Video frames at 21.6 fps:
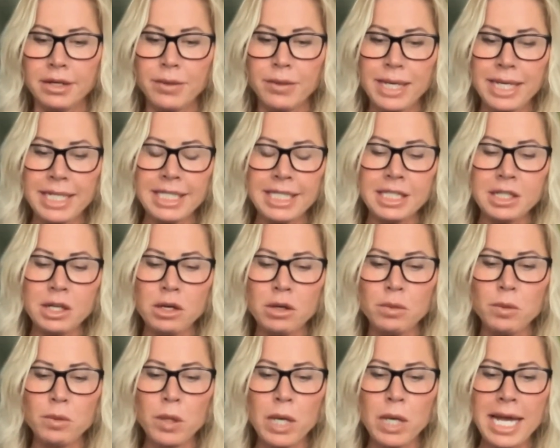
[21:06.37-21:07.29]
Right.
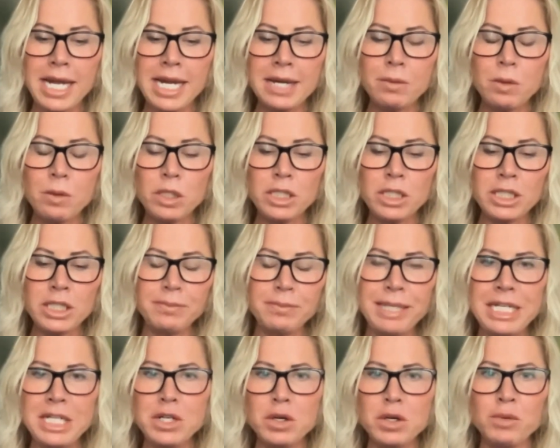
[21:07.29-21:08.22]
So, Anna, what's
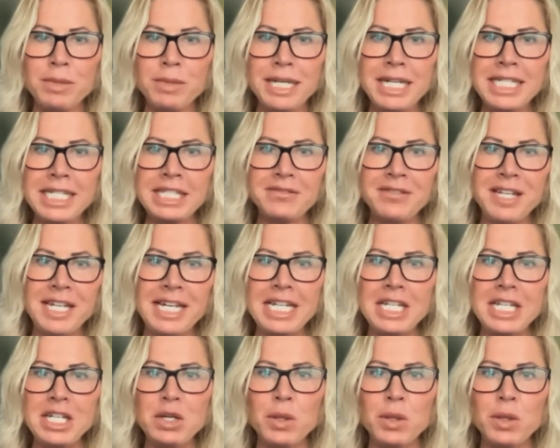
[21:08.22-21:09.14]
been your biggest fear
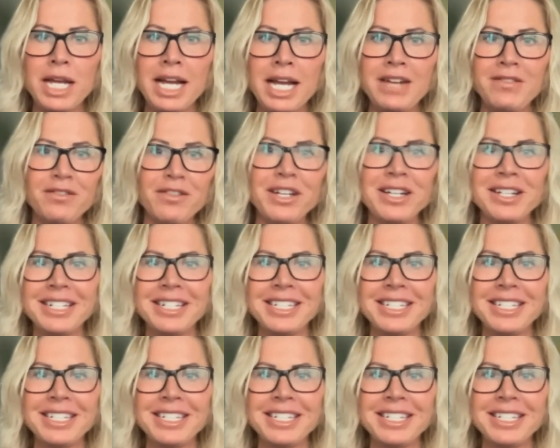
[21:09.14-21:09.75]
in your life?